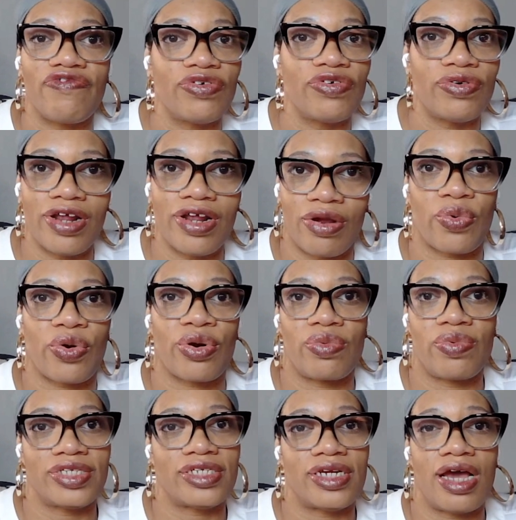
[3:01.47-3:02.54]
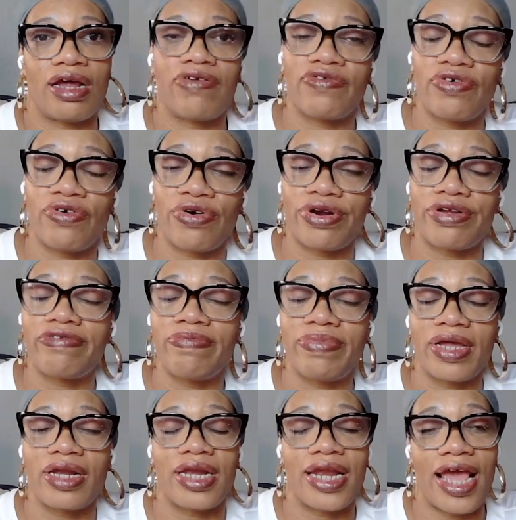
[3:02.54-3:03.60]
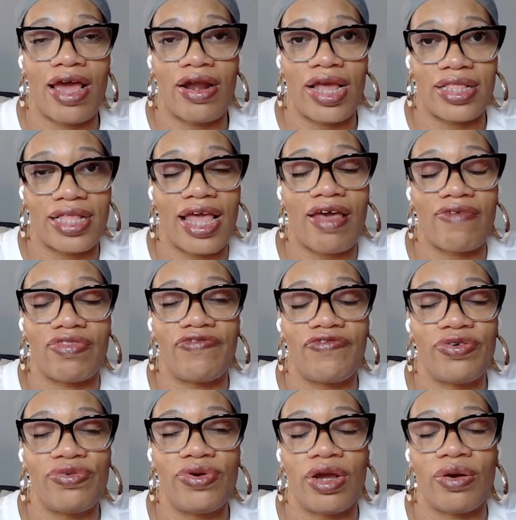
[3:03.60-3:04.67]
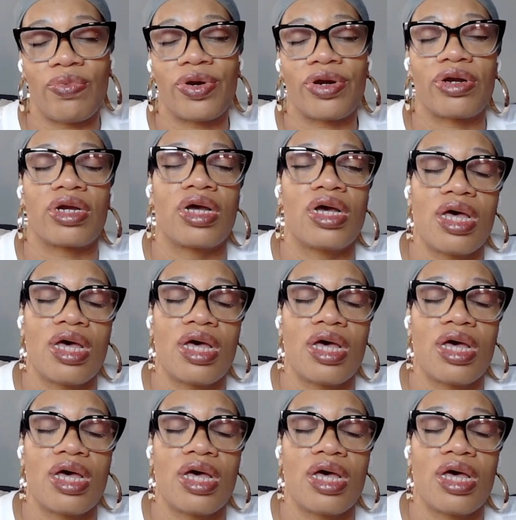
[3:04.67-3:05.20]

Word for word: Food Network wasn't out, of course, but now that they have the Food Network,